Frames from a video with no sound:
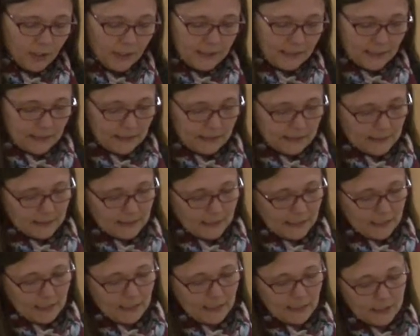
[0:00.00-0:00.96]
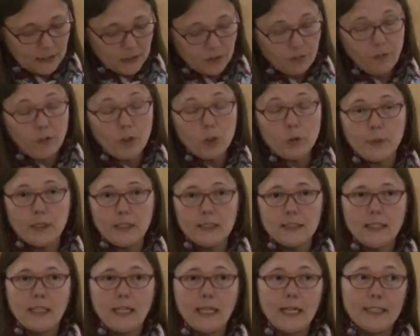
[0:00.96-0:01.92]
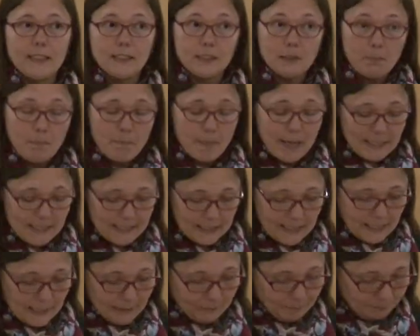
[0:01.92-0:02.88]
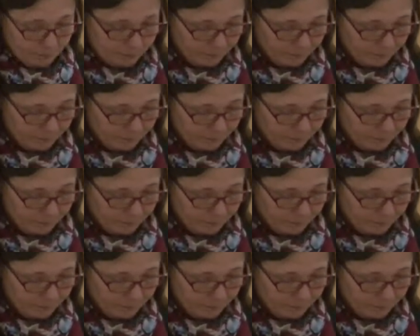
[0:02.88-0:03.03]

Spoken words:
identity is fluid and messy.